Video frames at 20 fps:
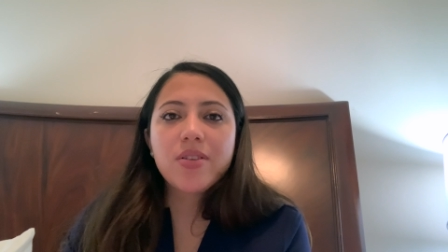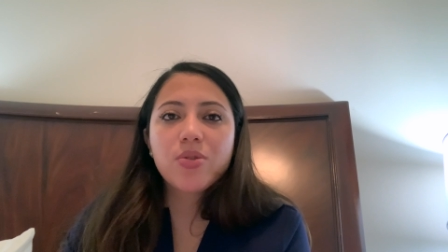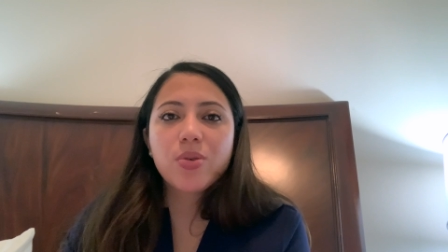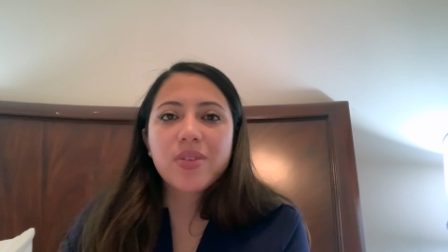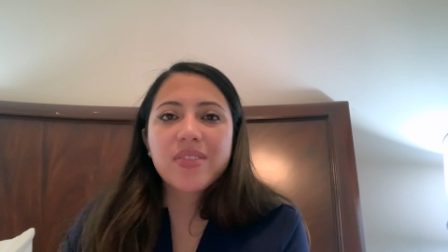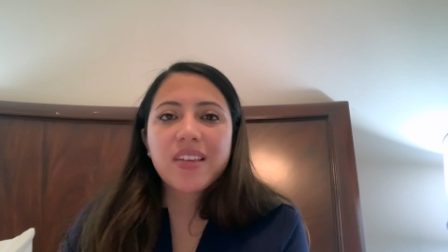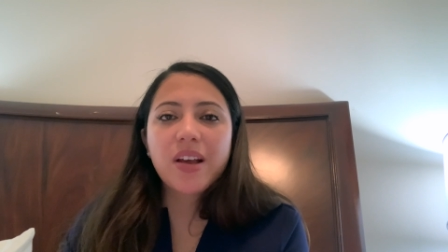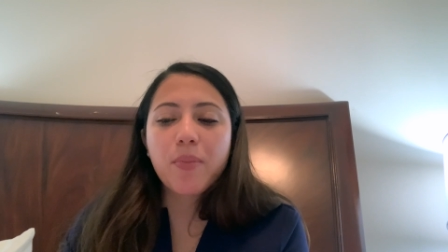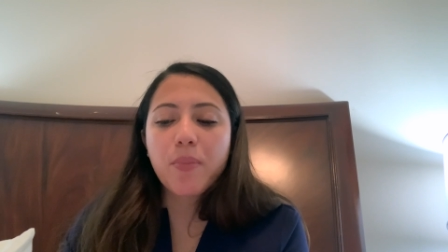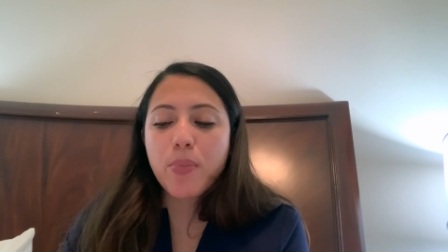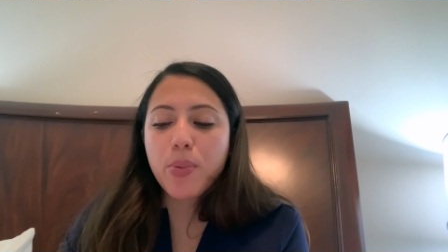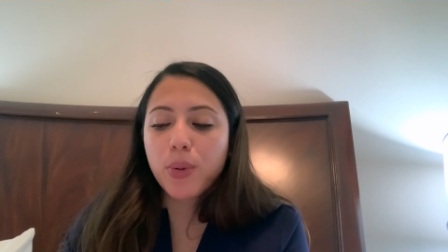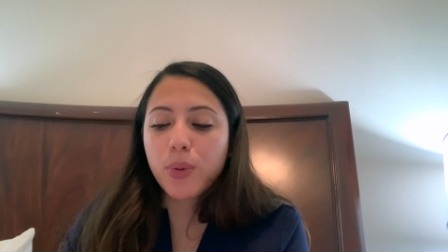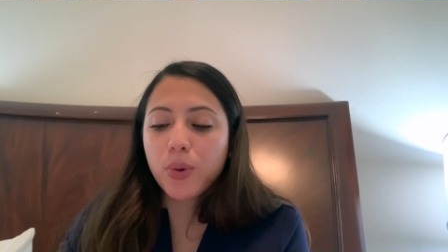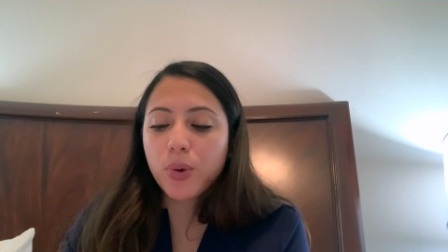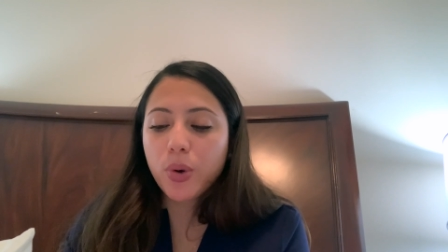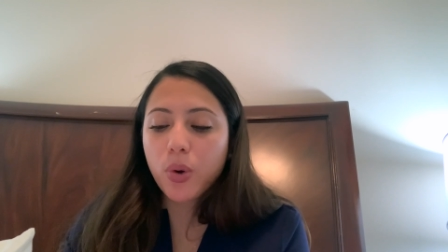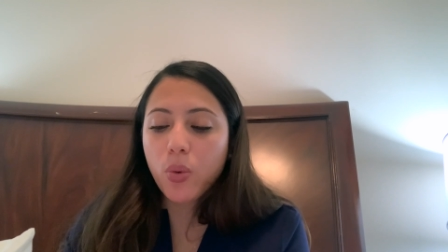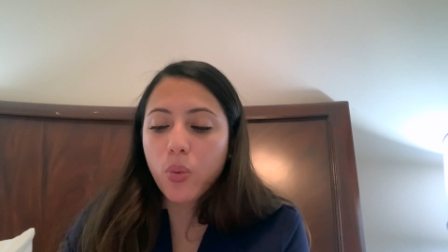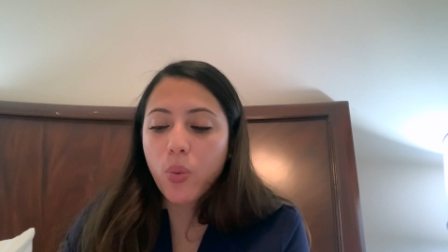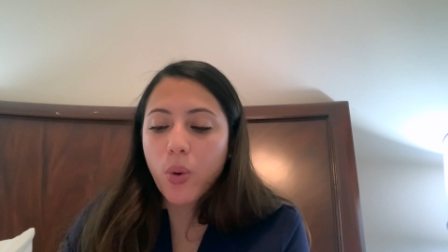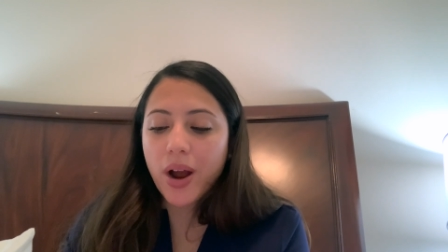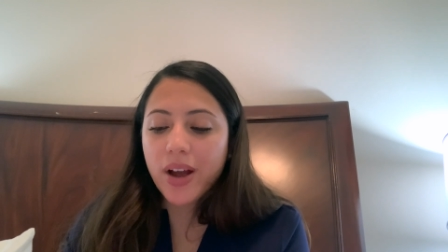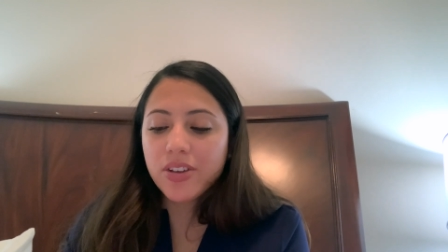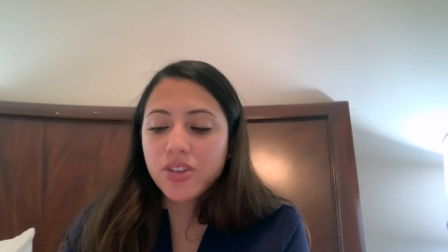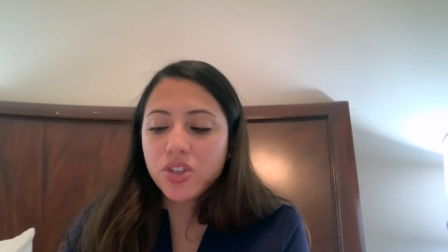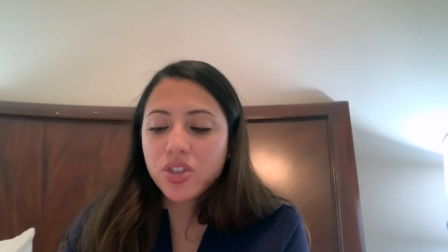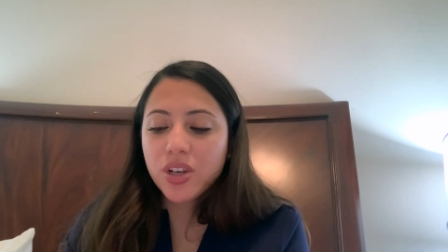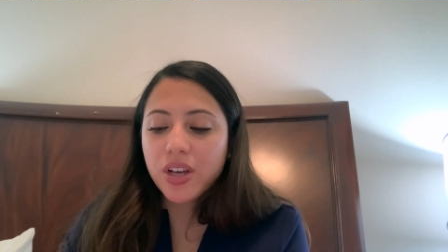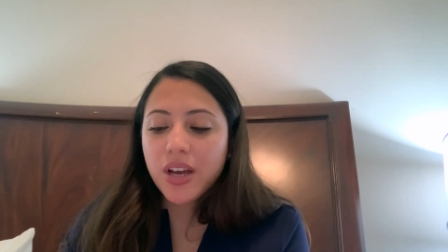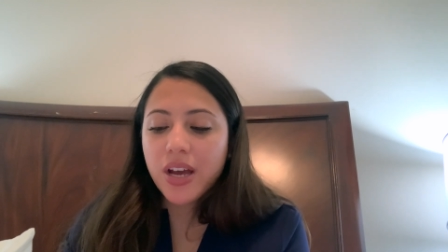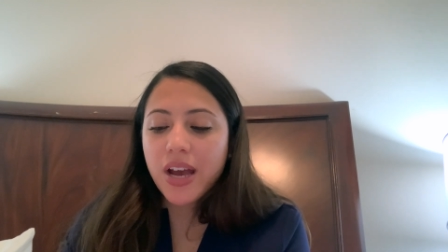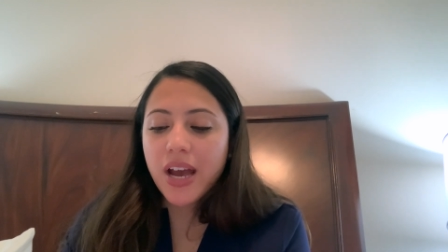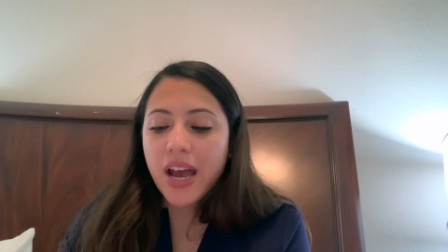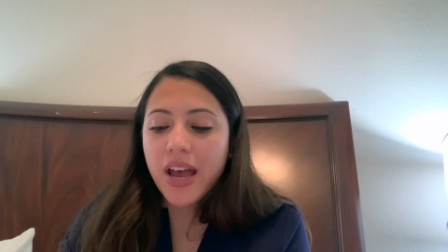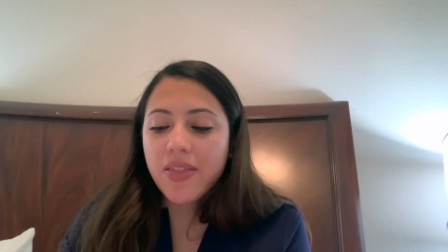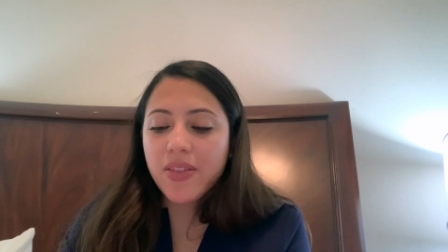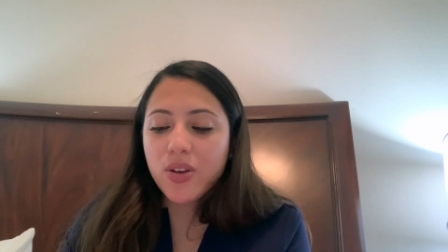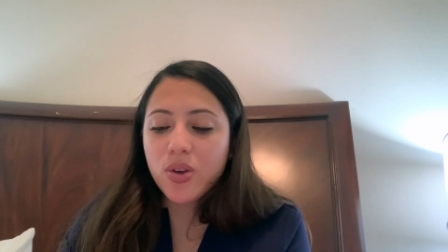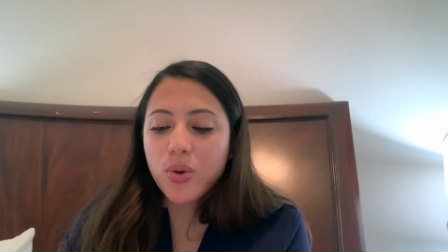So it's that pleural wedge,
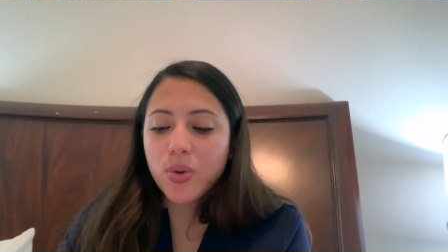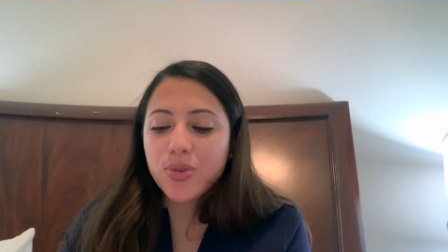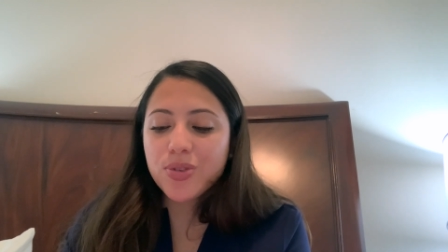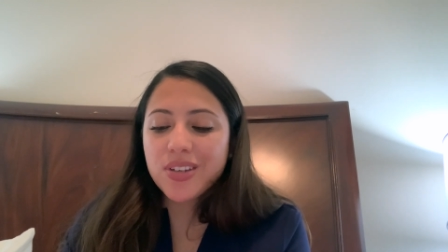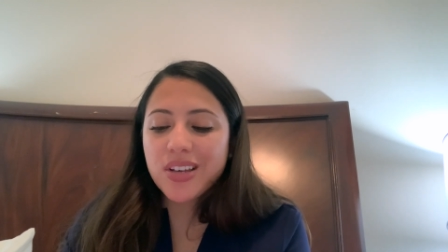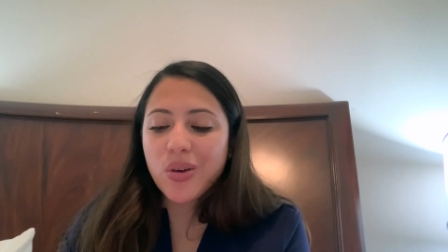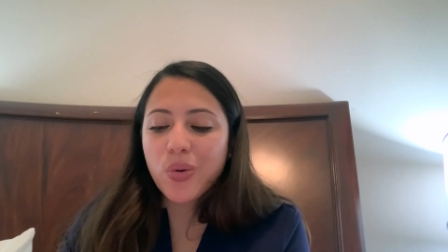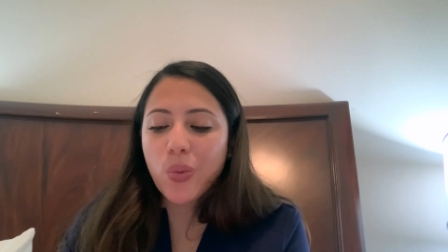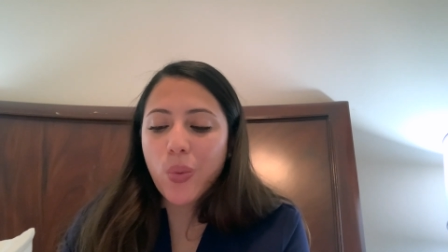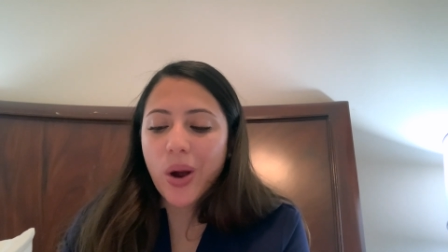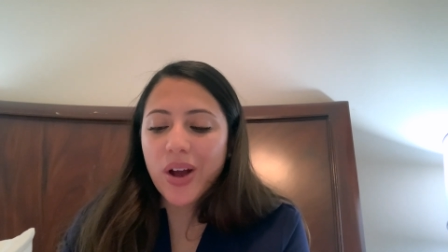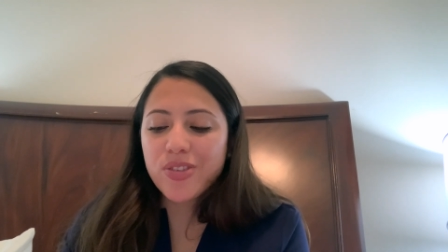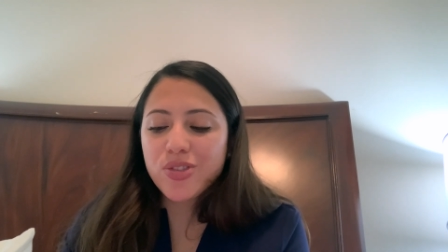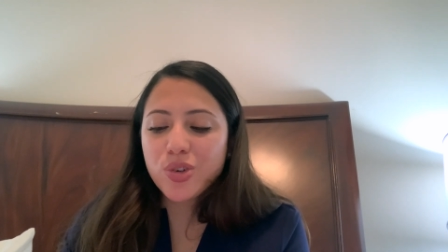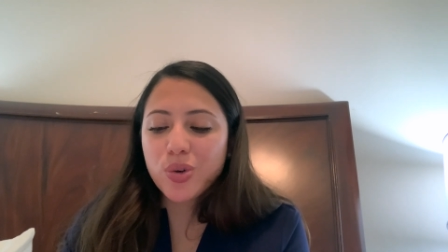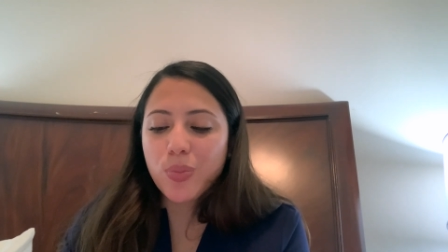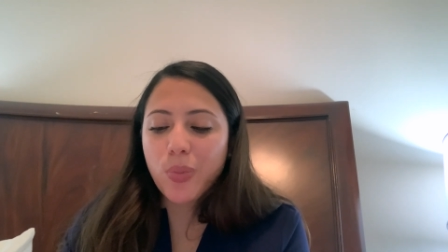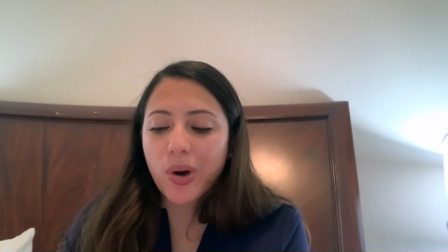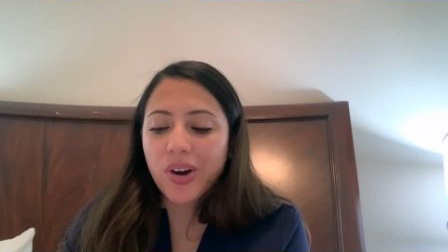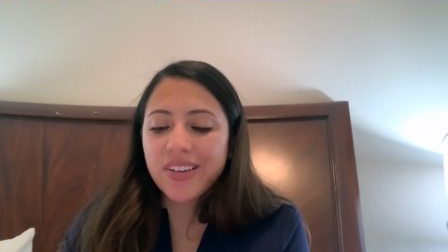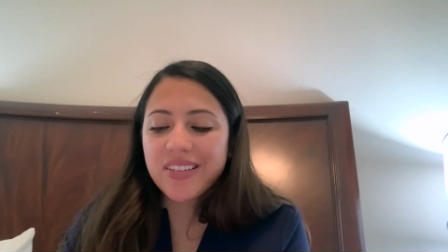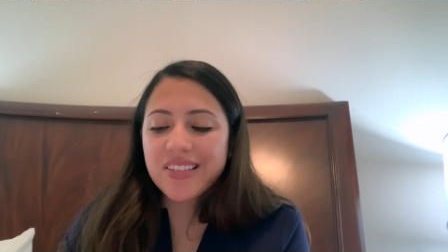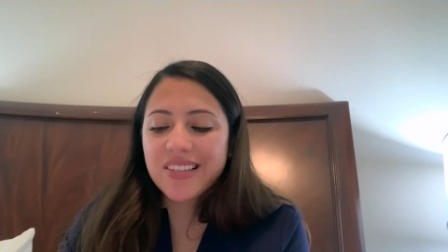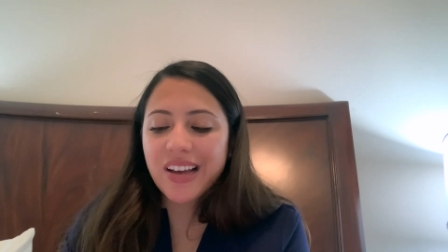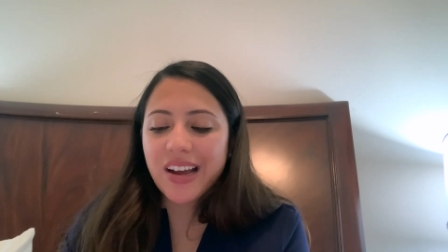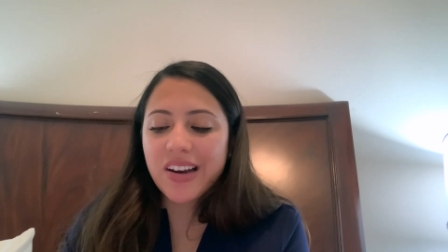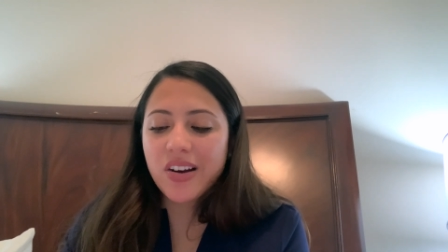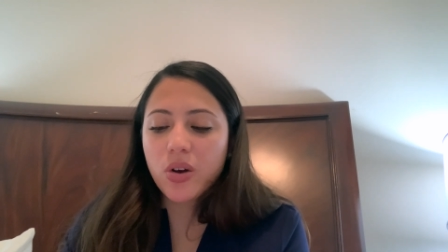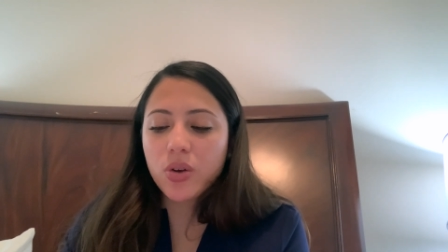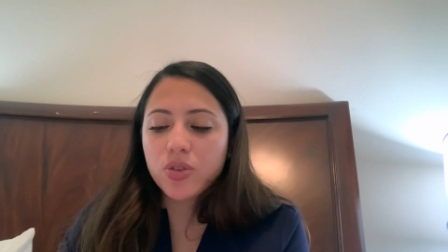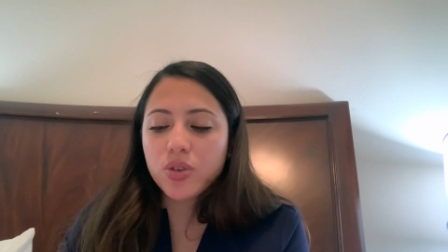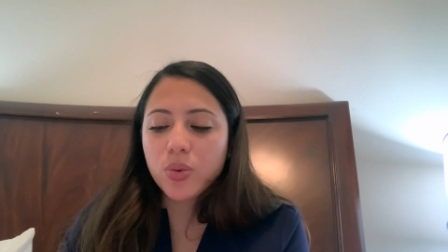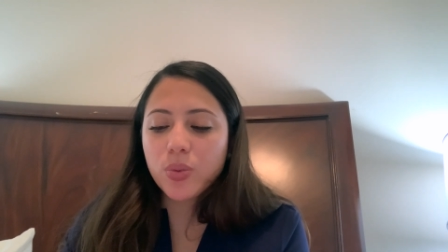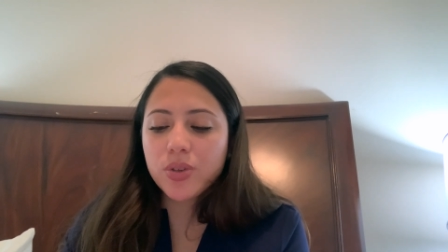and then you'll see a Westermarck sign also,